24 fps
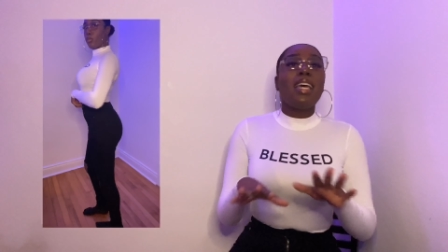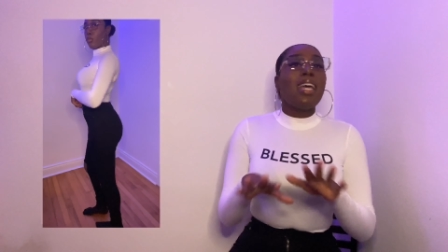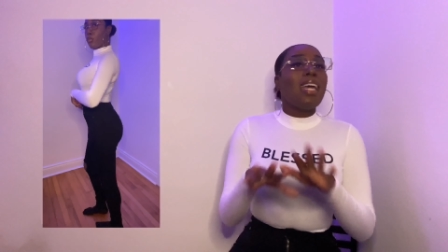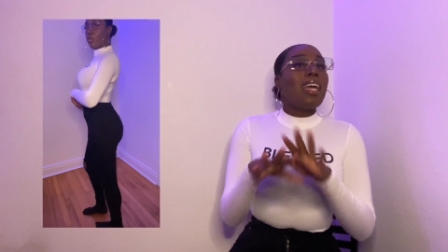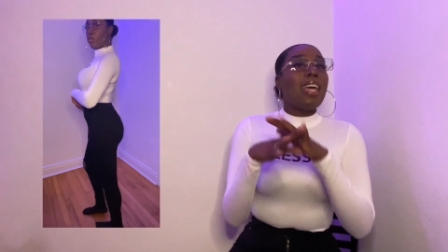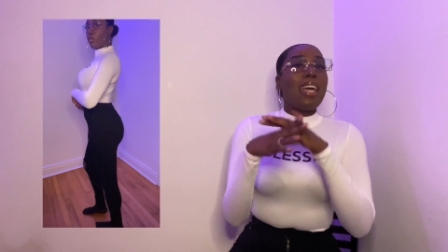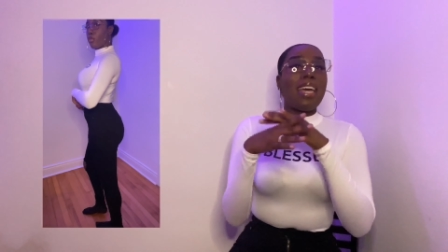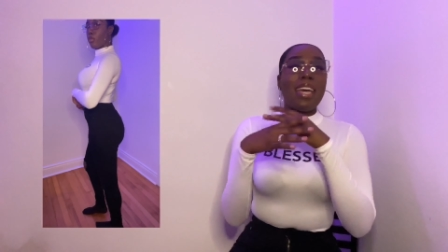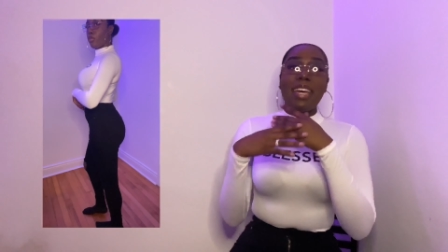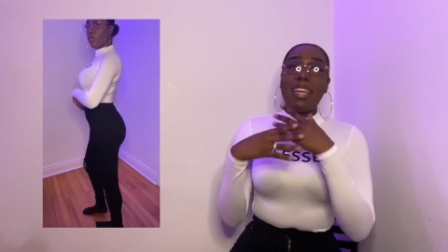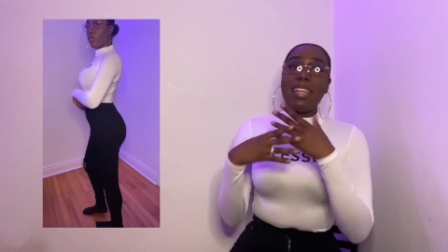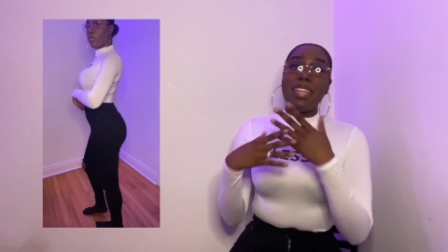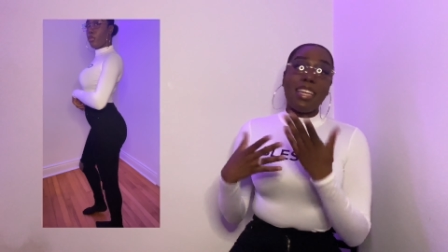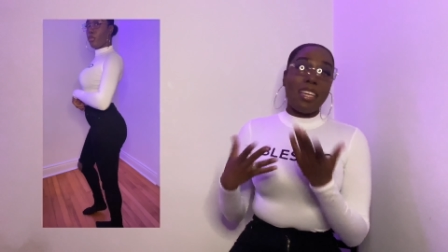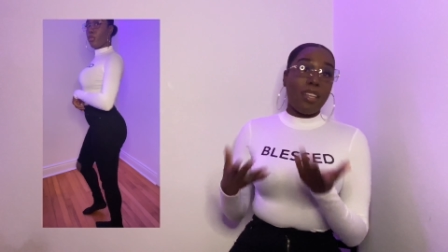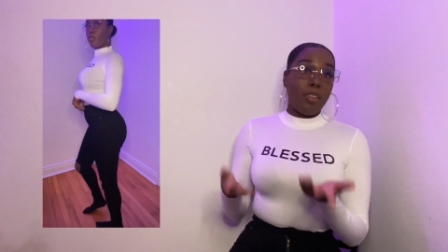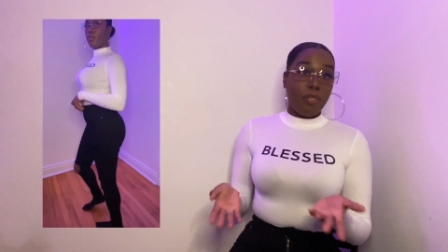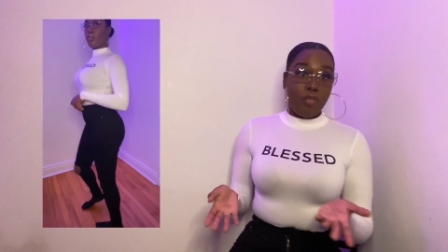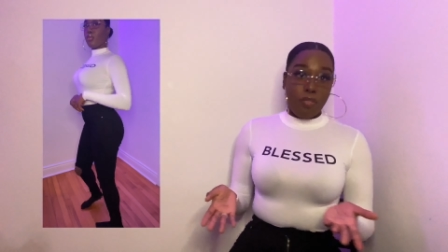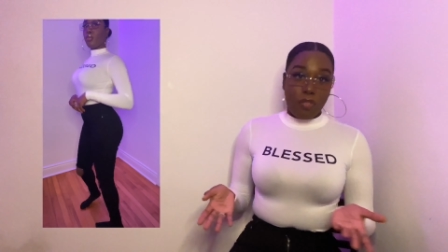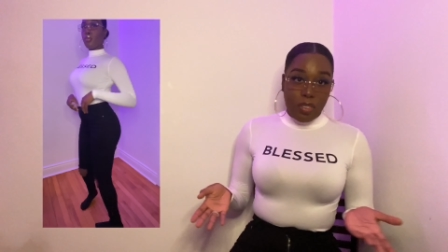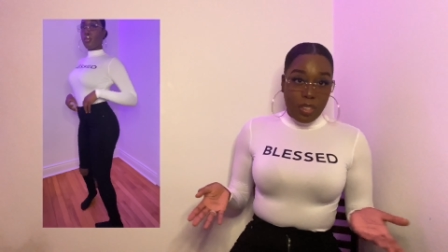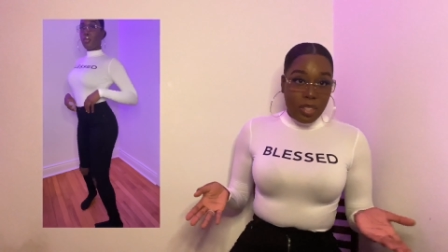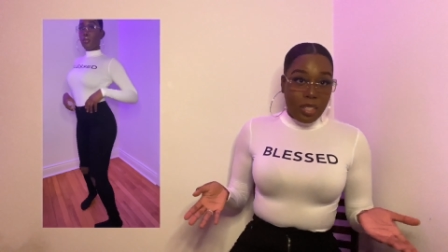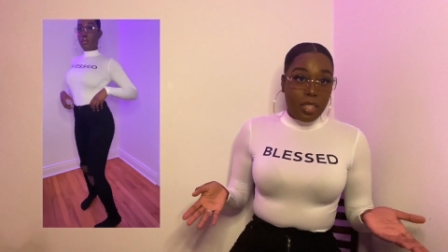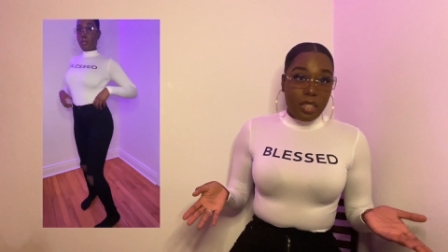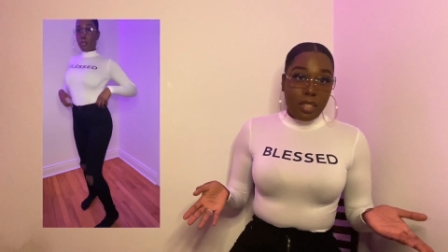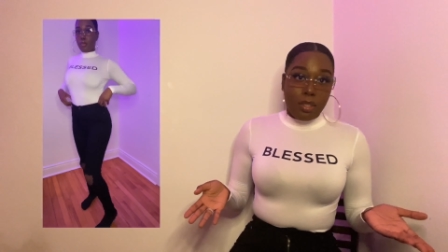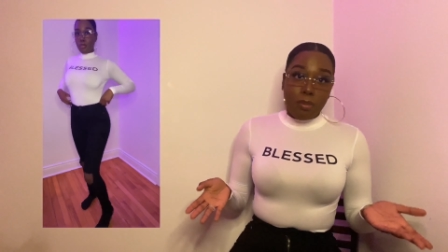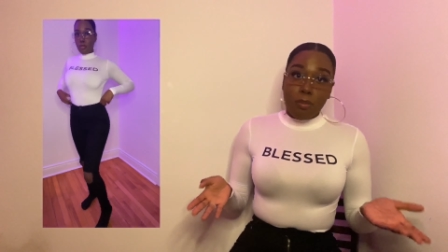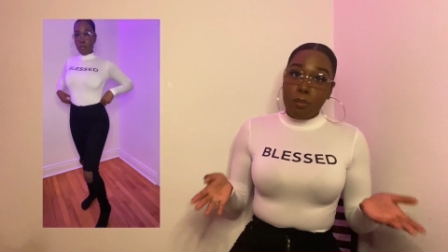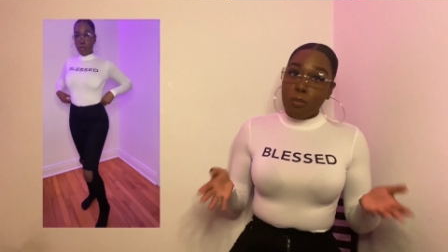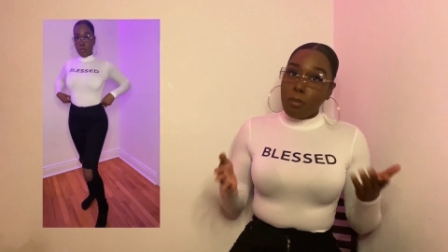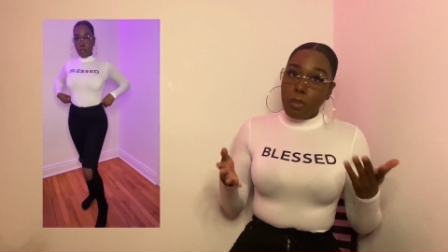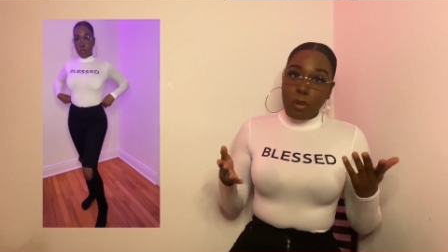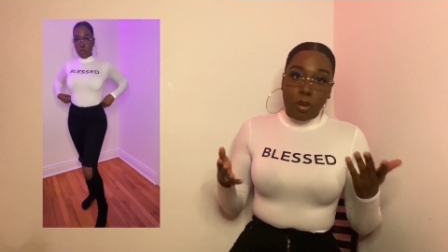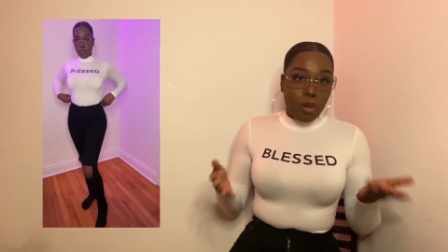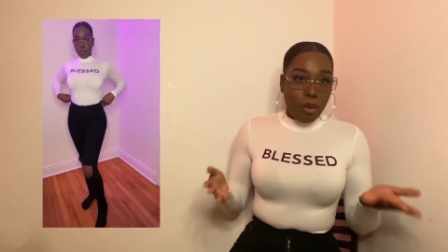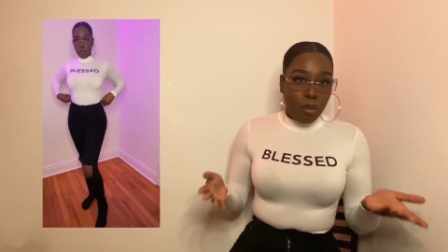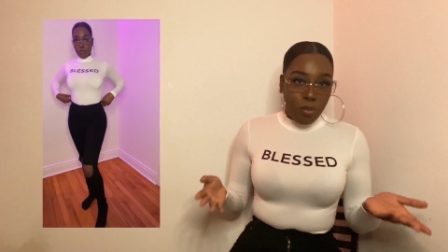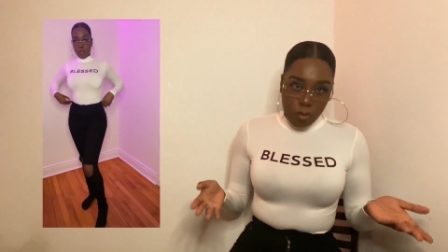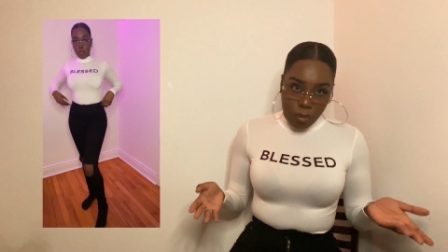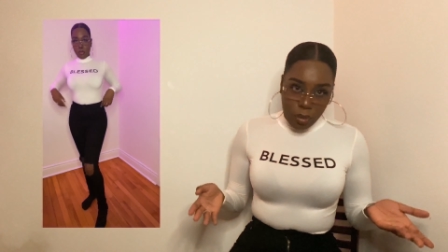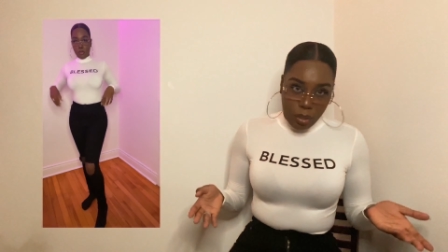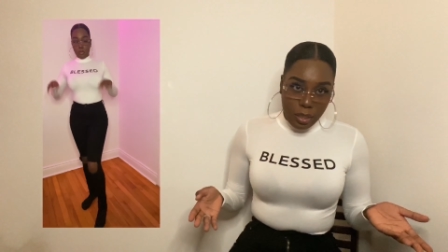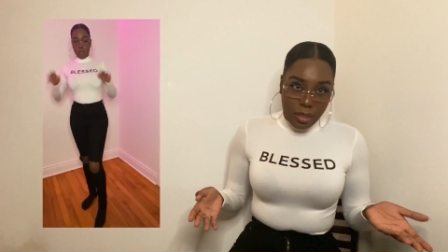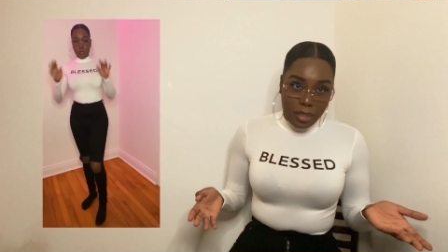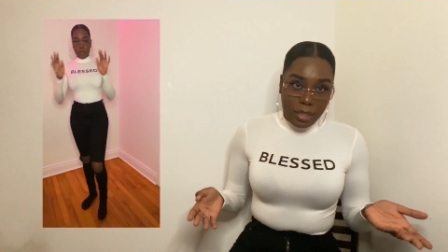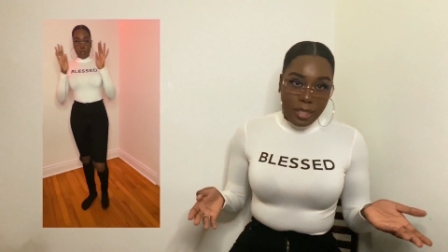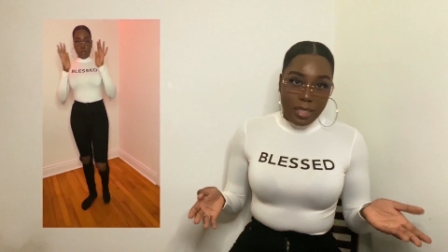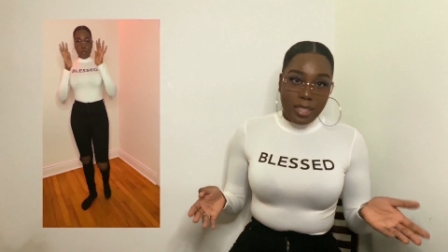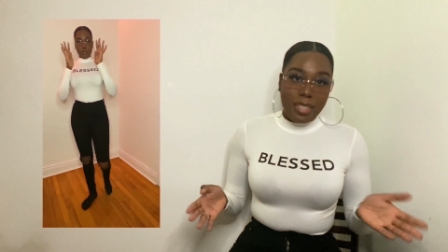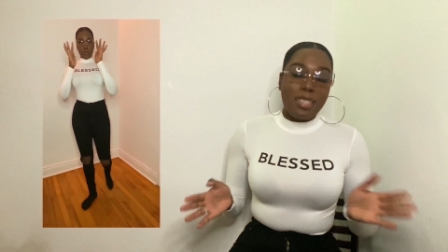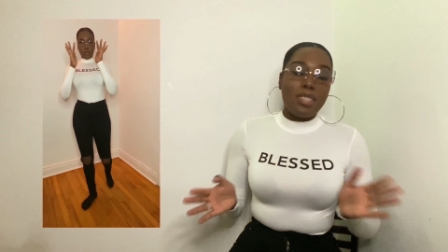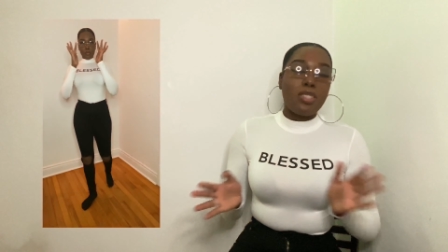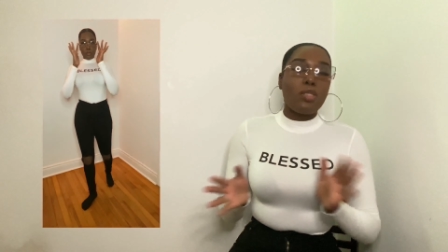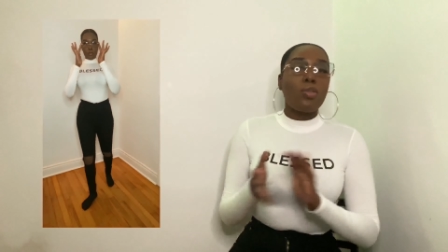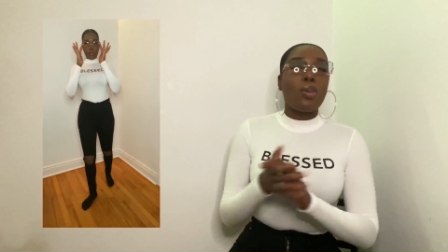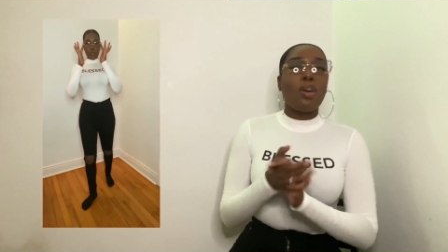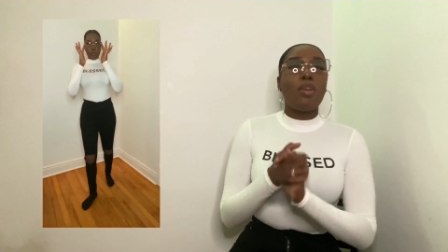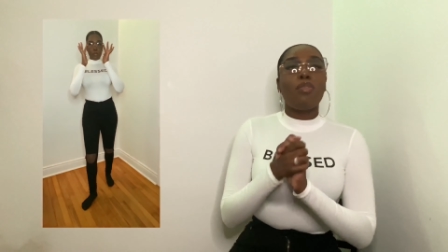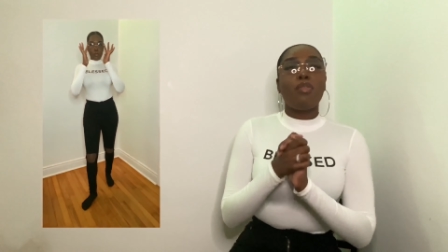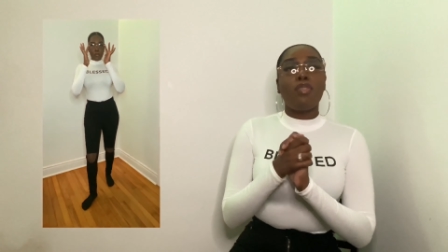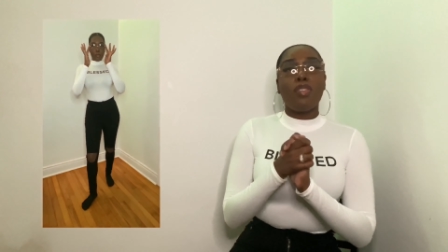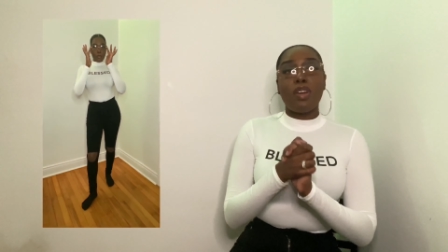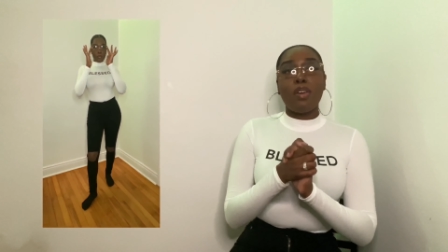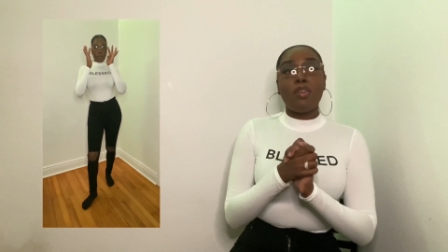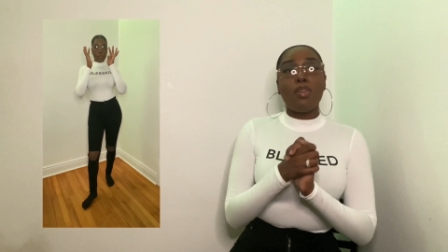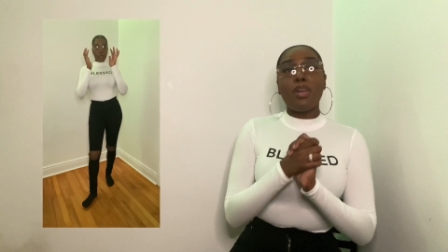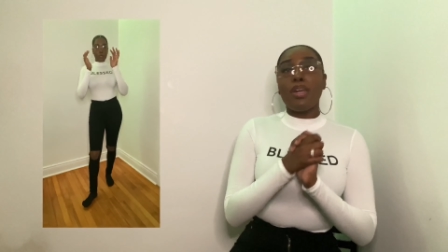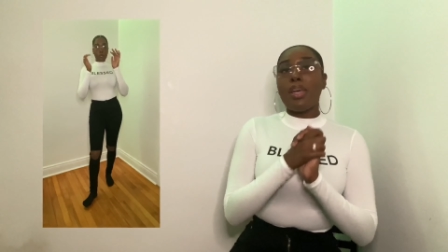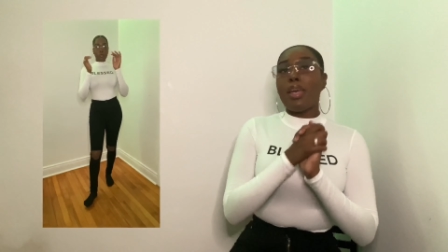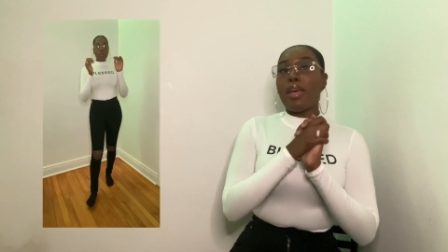and it fitted perfectly so i'm very